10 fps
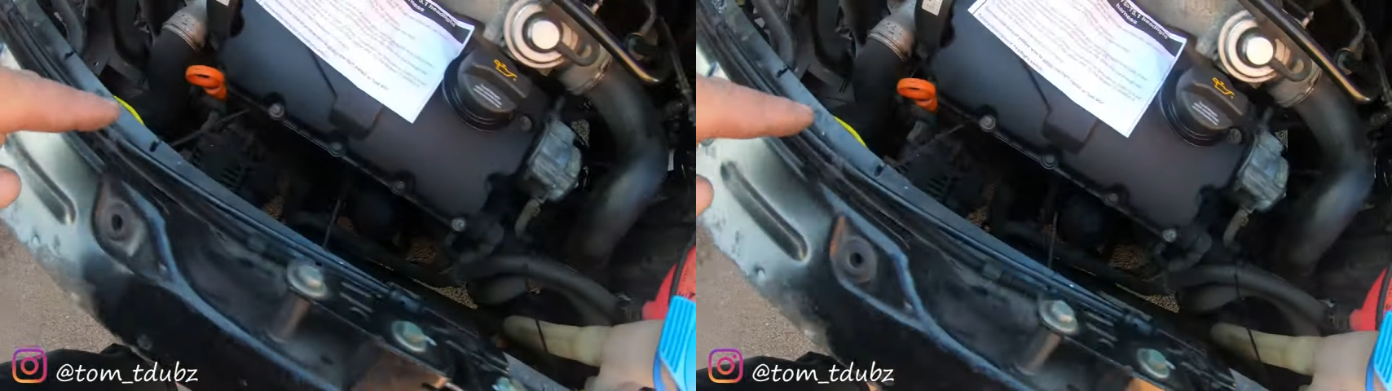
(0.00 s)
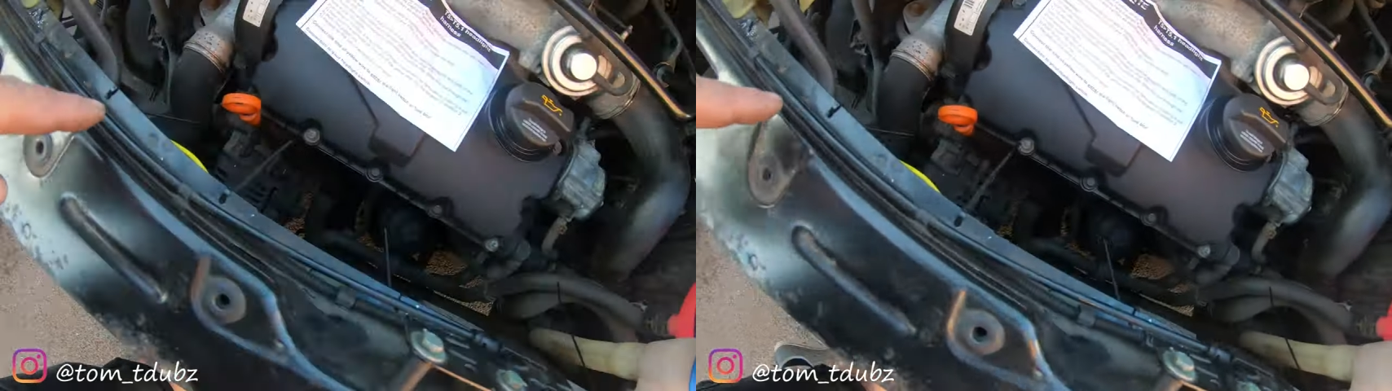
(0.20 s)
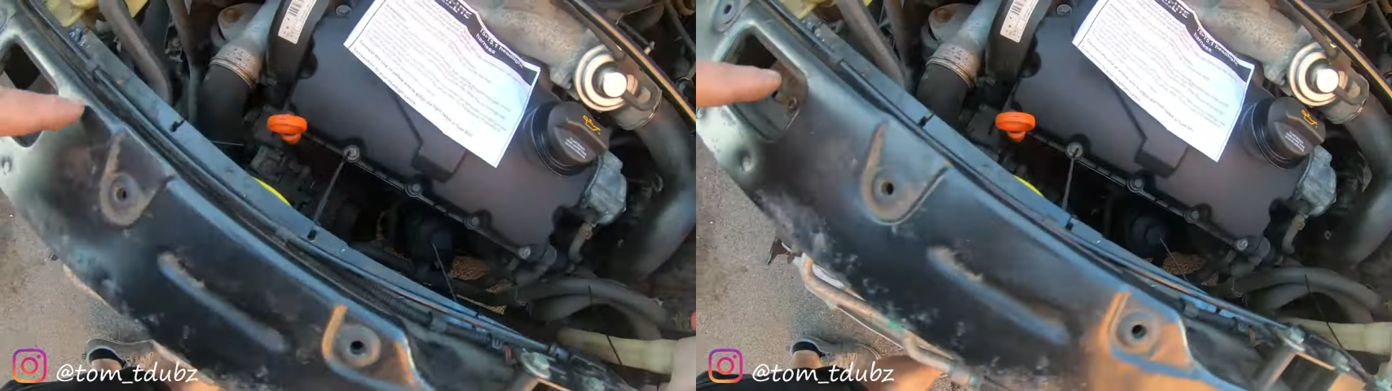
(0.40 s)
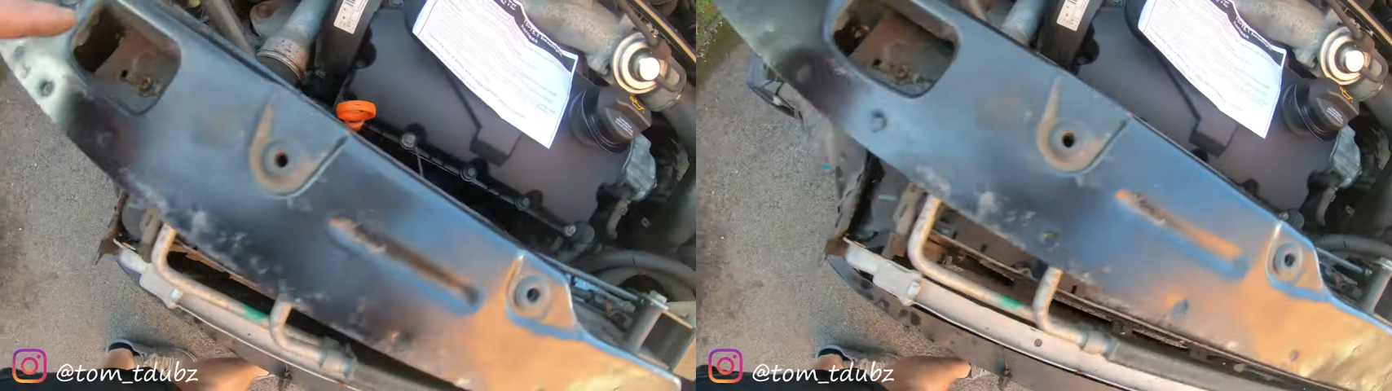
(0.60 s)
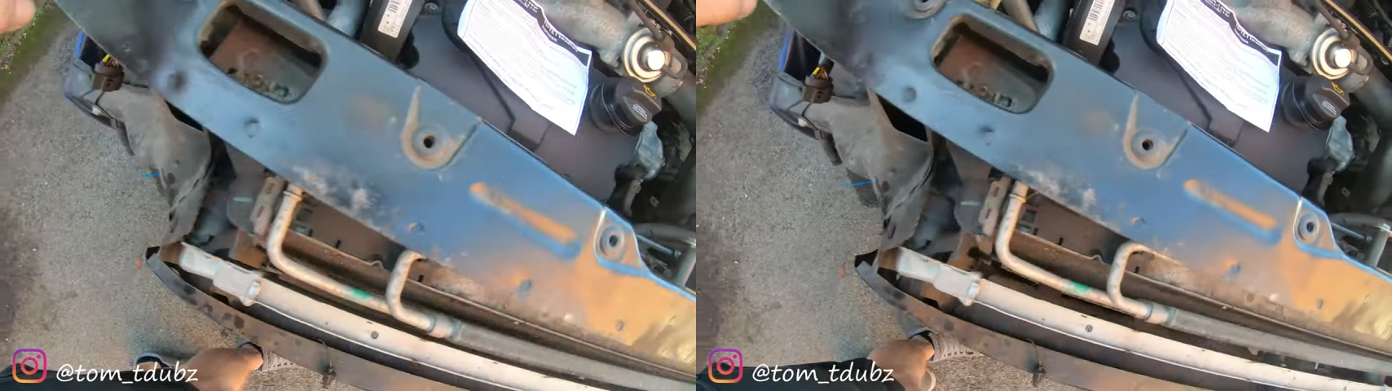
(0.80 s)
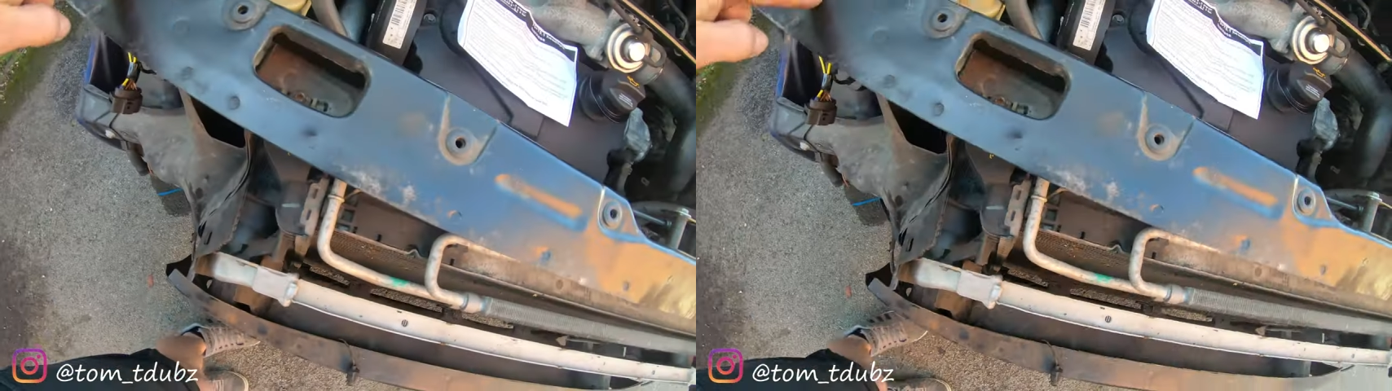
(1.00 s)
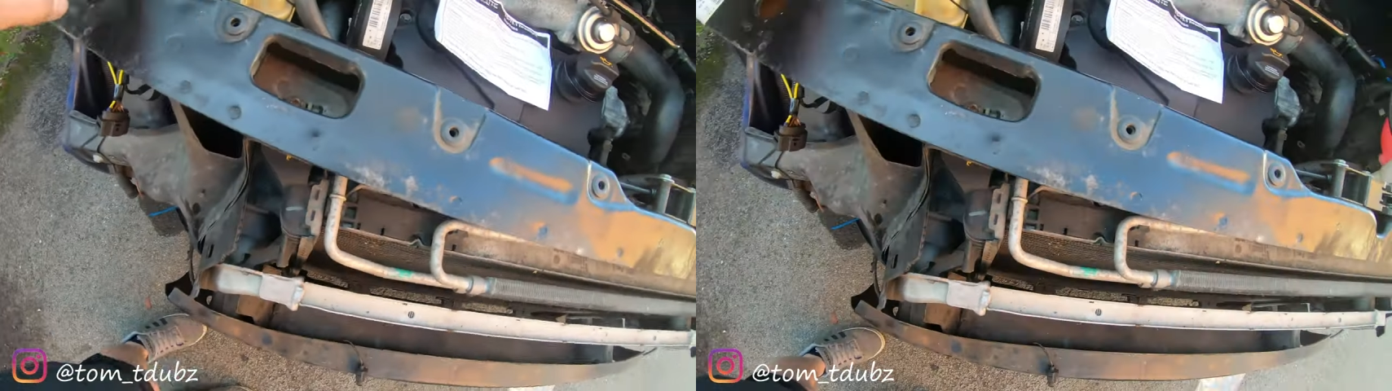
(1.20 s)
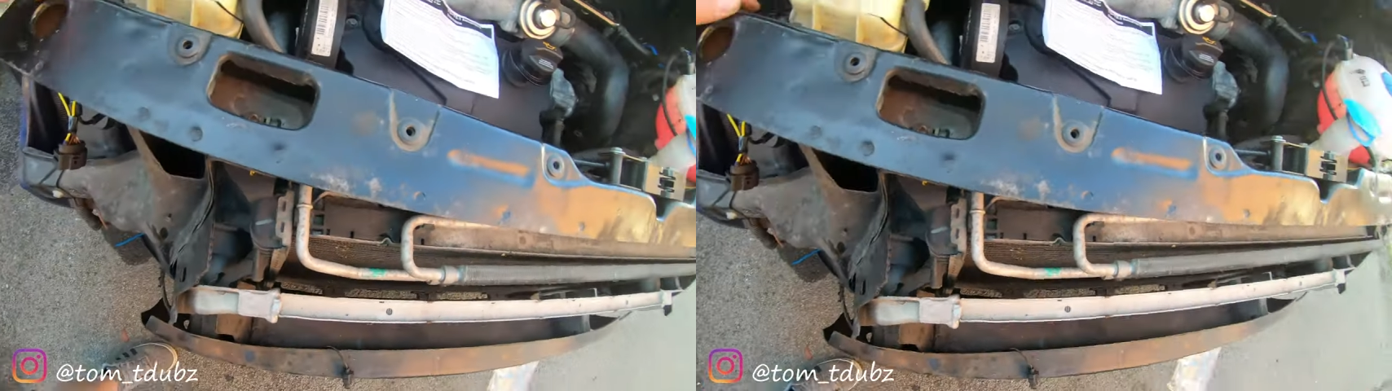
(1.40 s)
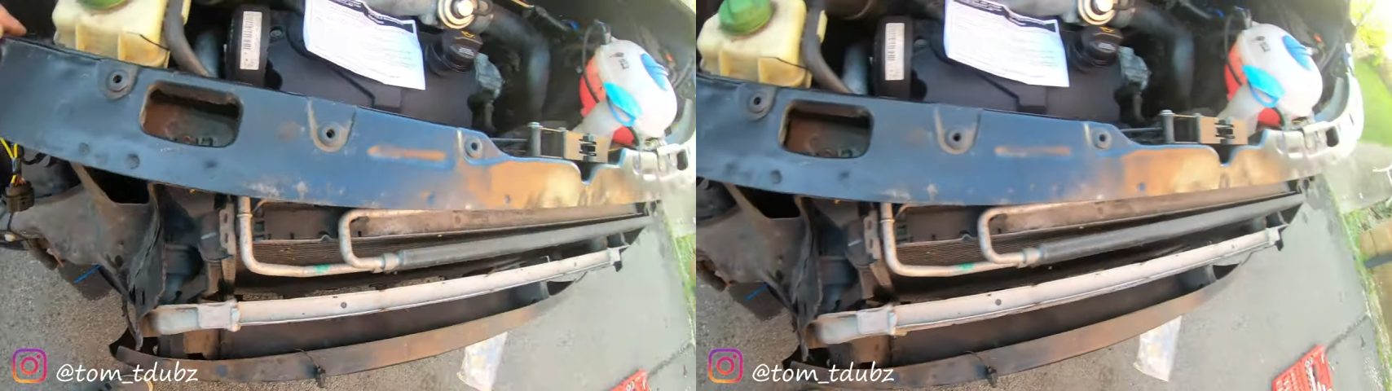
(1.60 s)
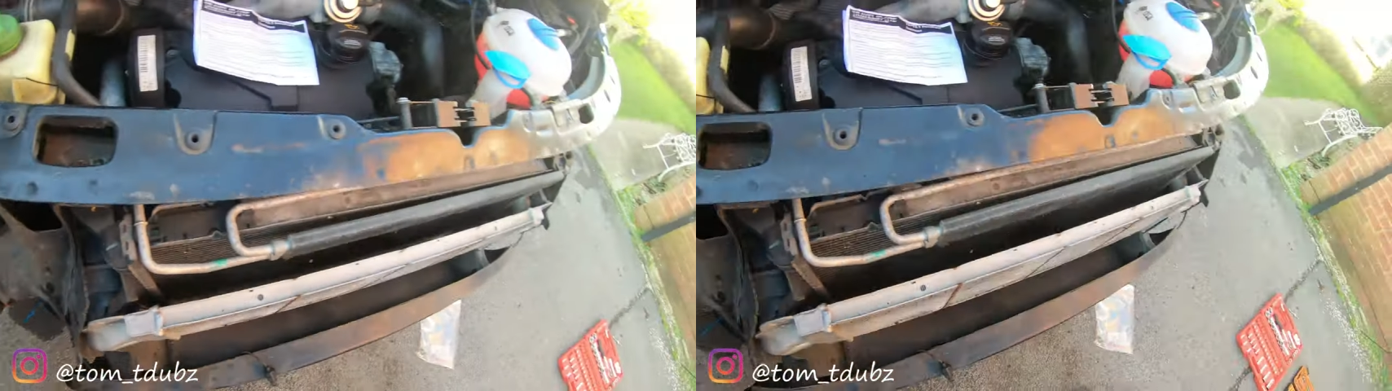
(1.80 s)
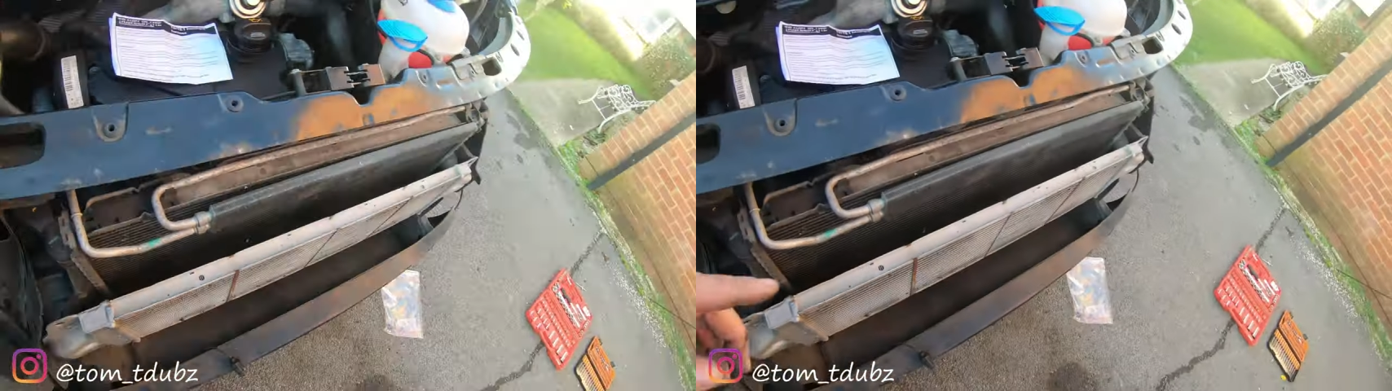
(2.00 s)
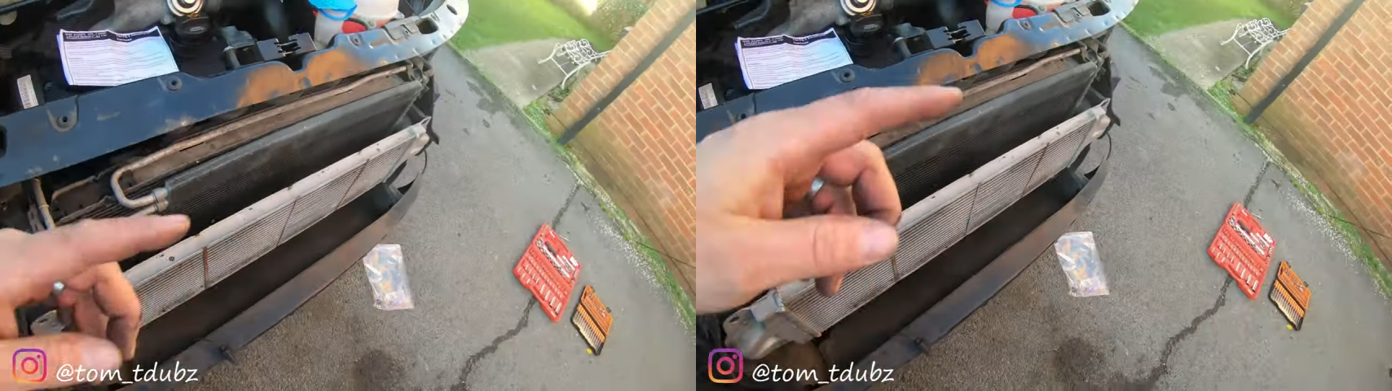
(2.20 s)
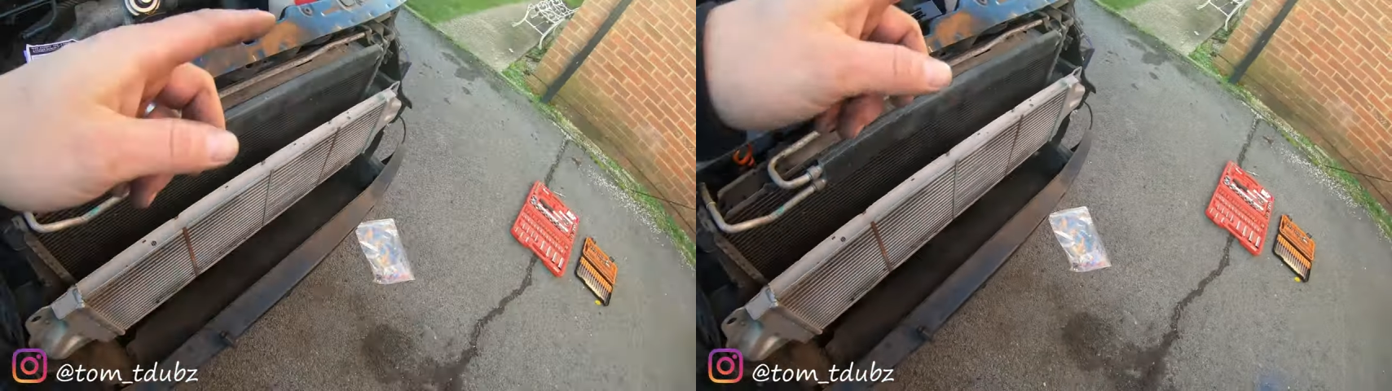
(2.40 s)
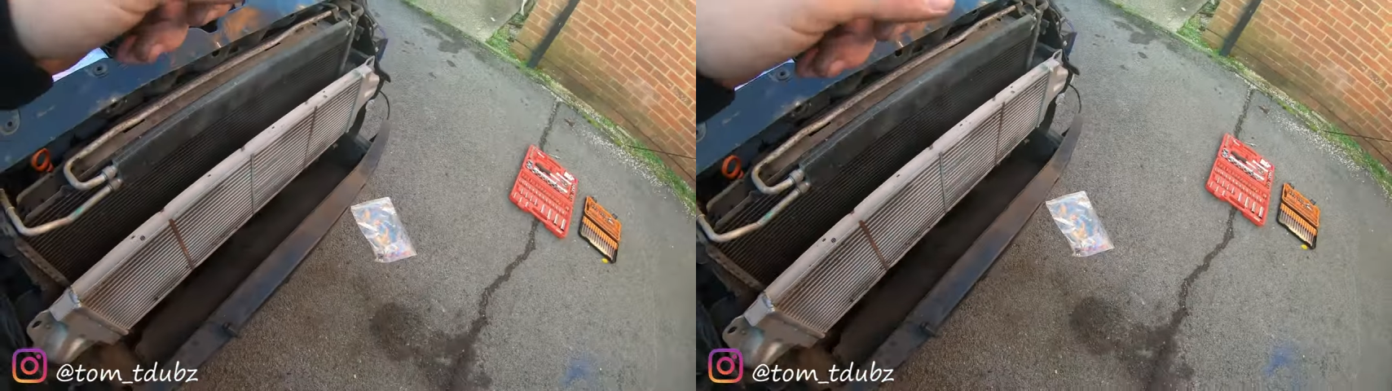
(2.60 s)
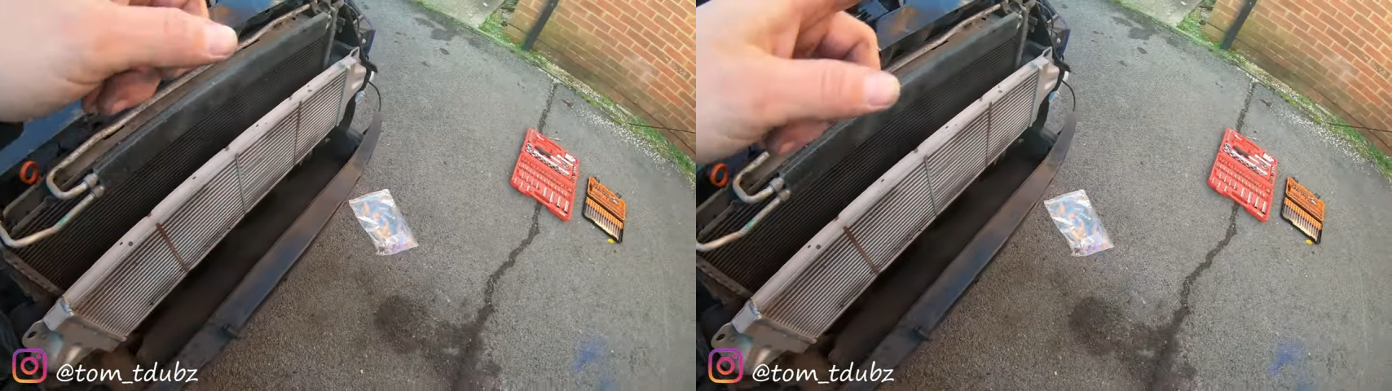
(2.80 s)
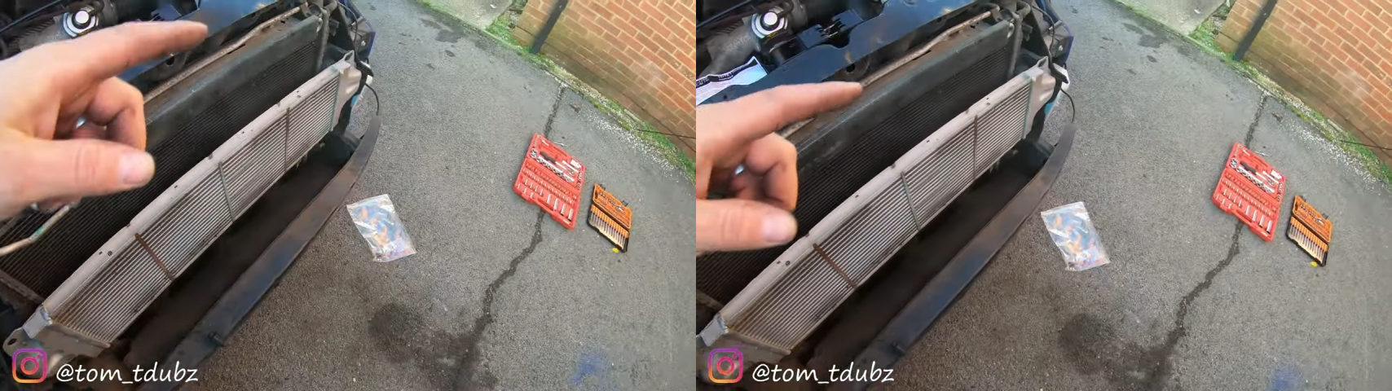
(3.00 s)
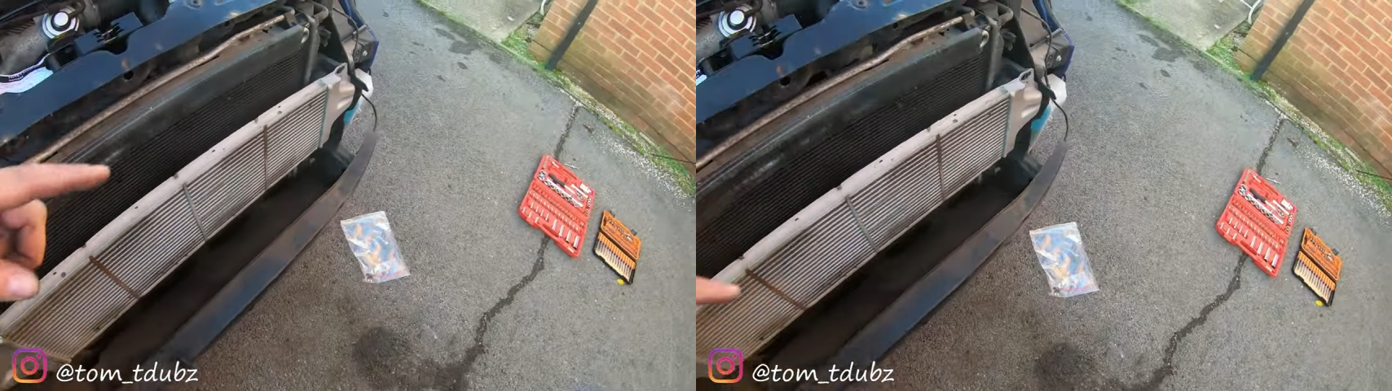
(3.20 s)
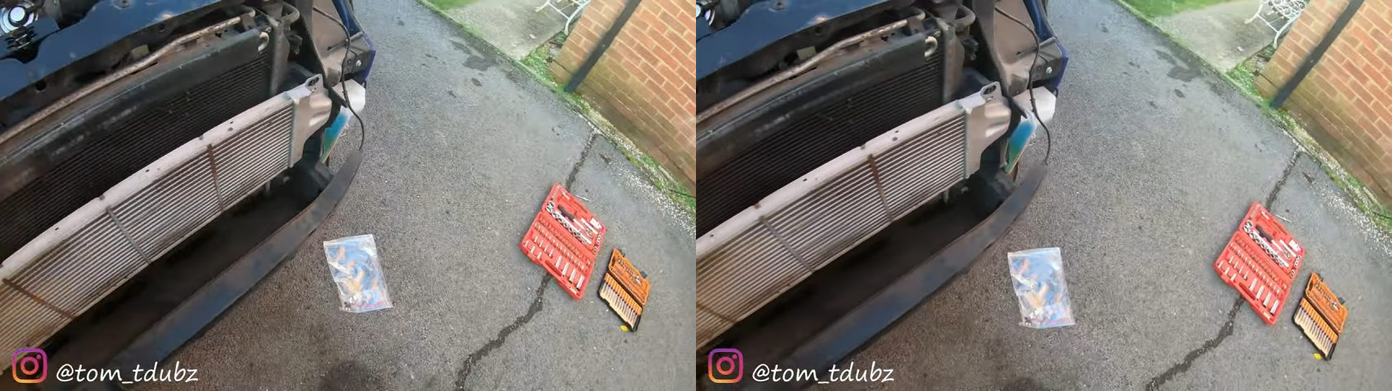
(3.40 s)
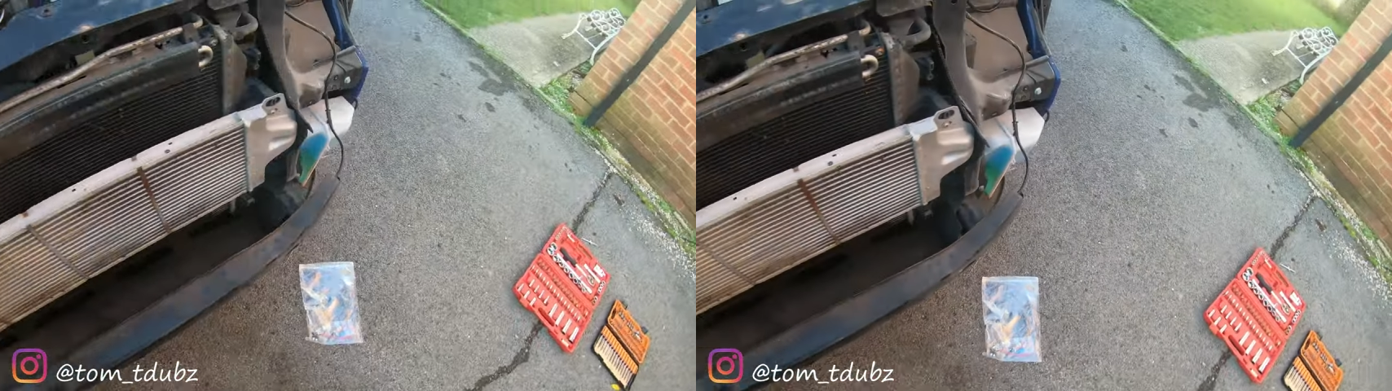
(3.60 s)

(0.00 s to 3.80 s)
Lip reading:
Nobody's mouth can be seen.